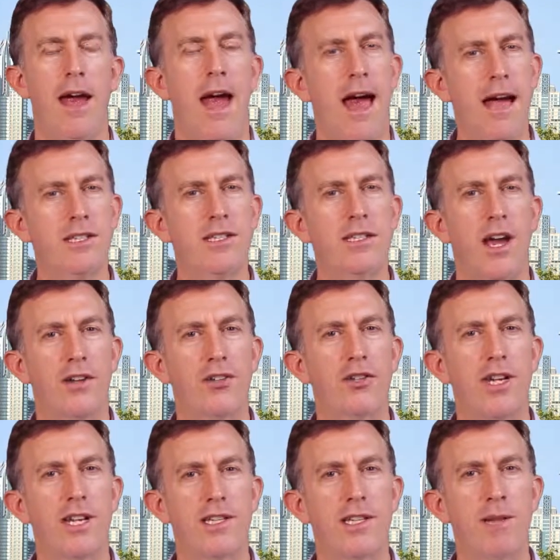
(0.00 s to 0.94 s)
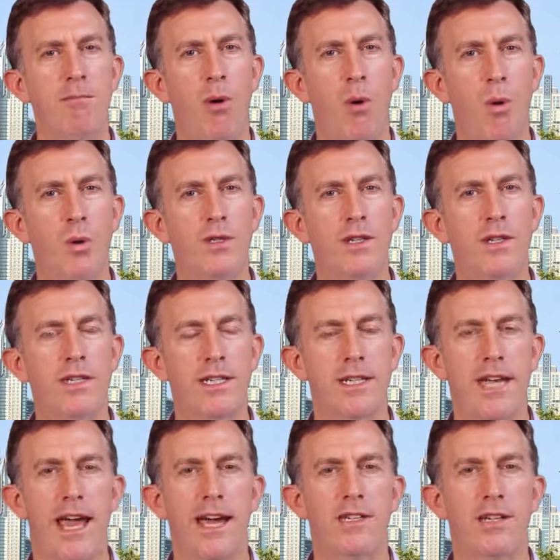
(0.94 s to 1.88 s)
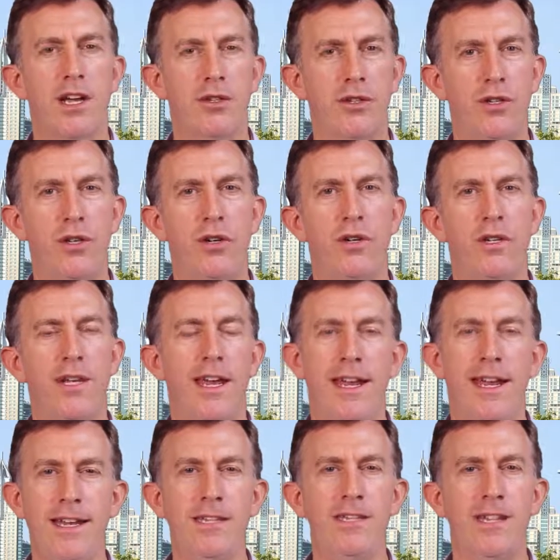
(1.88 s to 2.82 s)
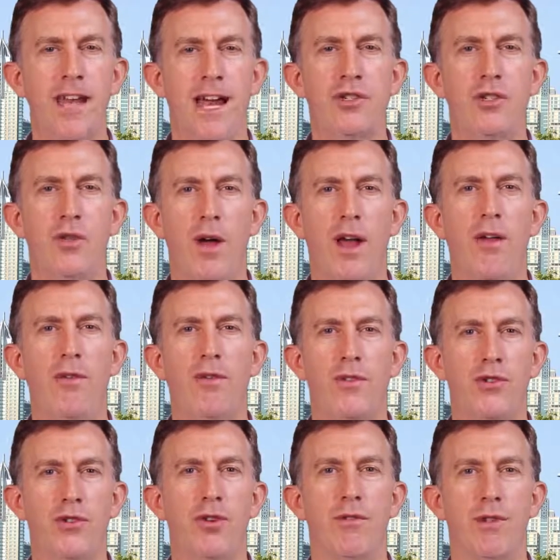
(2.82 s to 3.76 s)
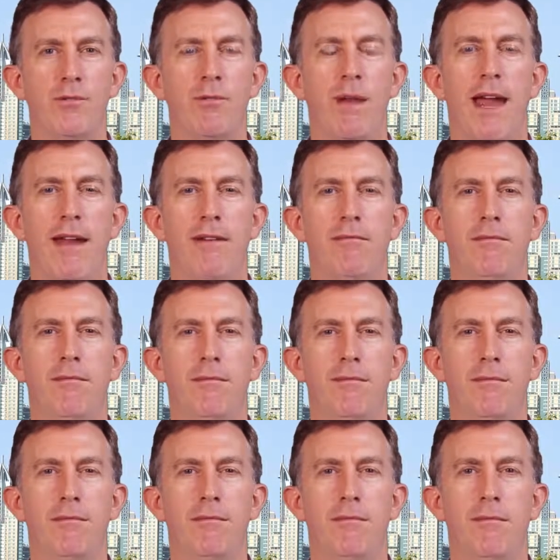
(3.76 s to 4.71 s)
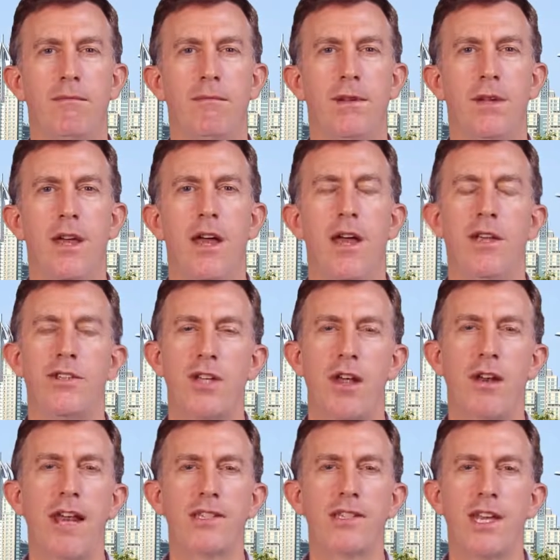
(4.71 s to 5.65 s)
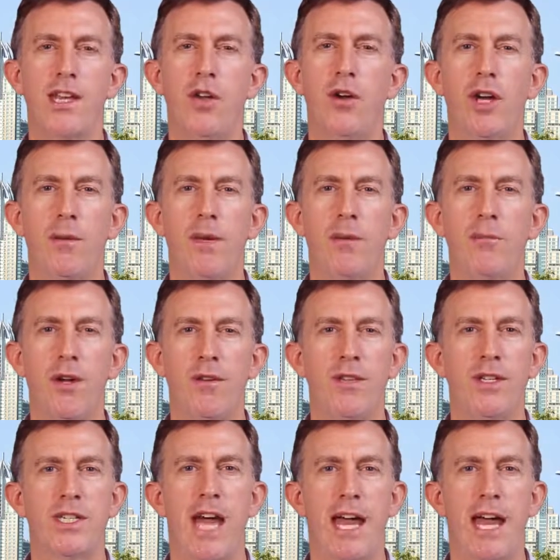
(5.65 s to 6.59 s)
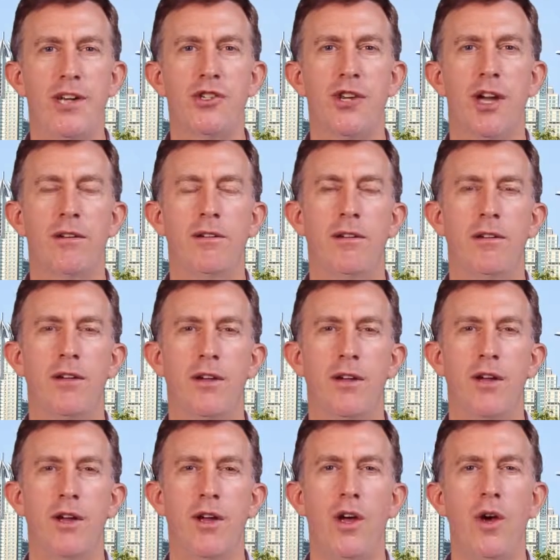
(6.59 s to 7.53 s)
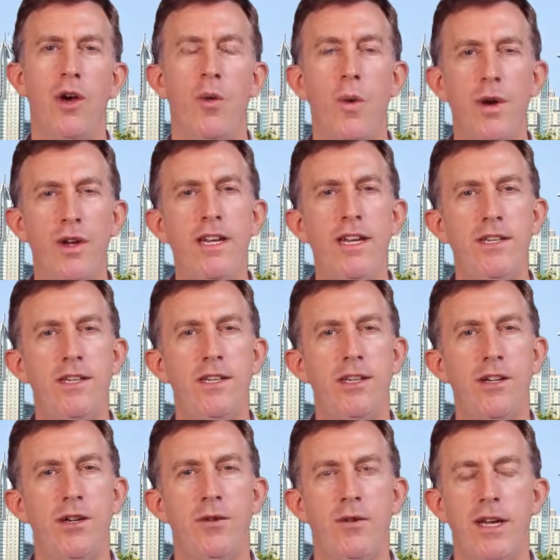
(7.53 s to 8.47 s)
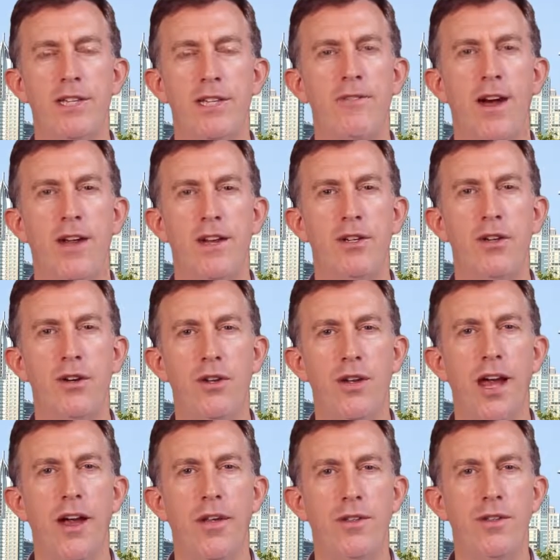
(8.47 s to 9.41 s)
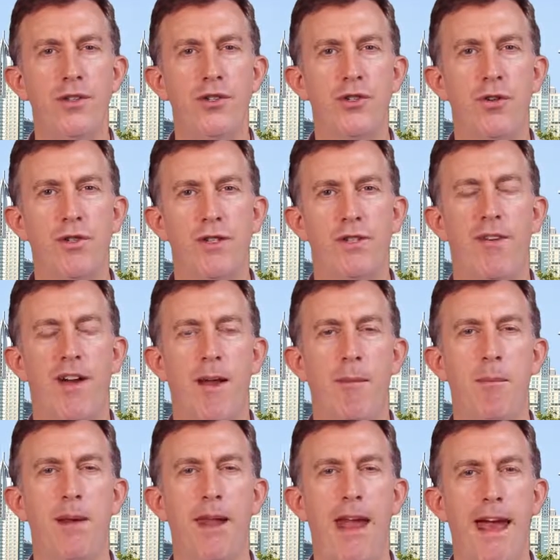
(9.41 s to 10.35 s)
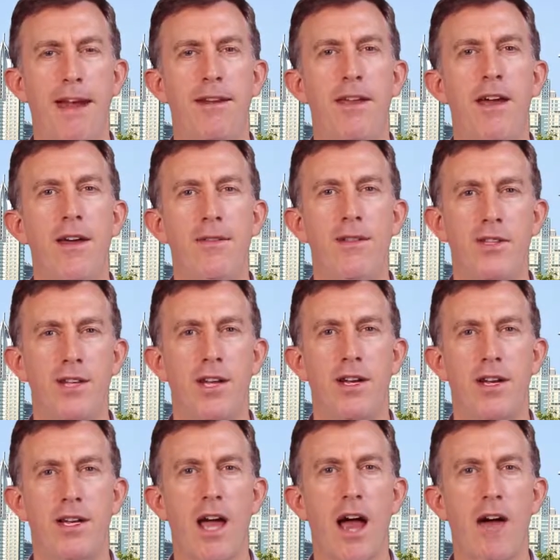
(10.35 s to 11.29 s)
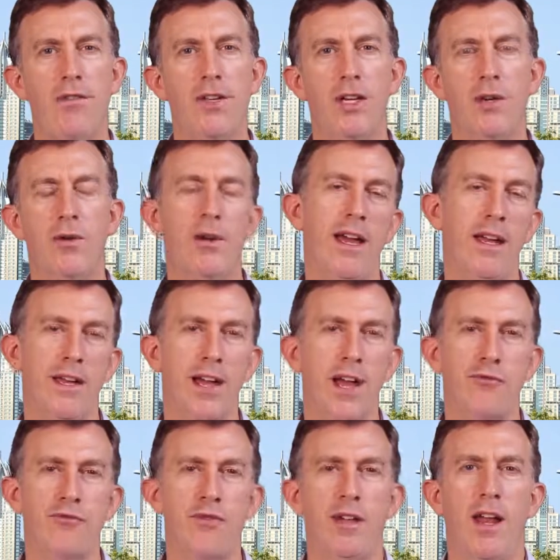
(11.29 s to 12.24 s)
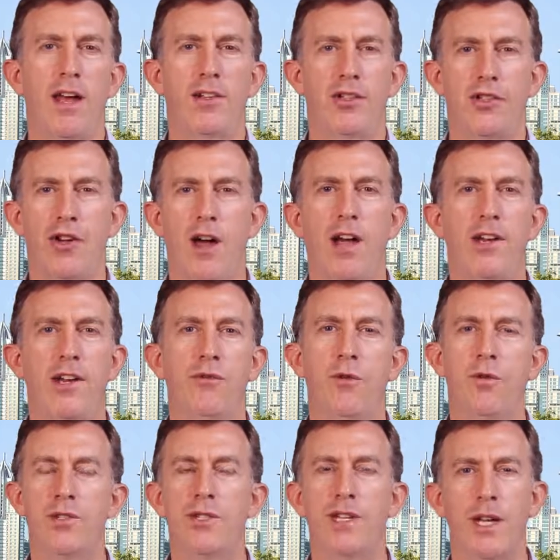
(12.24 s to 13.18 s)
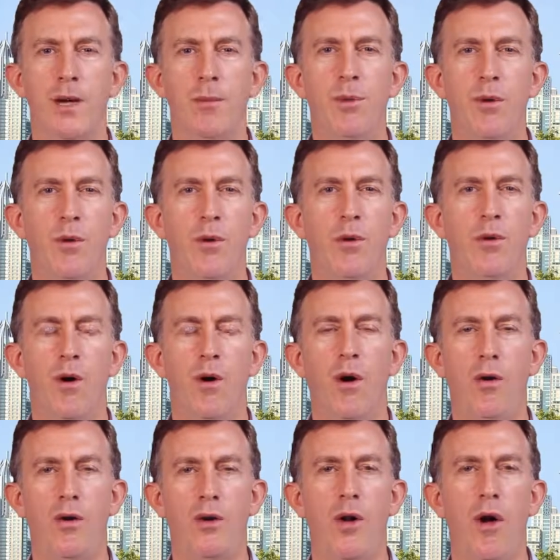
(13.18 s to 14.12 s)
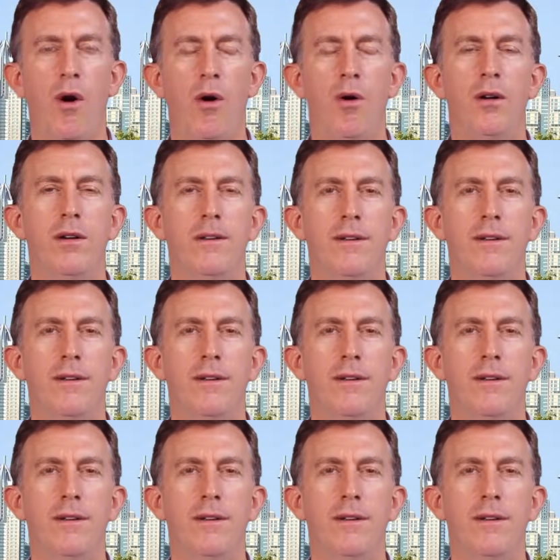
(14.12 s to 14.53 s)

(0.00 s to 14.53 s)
As such, it's important to get a good international health insurance plan. So let's say you're going to be moving to Asia. What you need to do is find a good health insurance plan that's going to cover you in a country like China or Singapore or Hong Kong.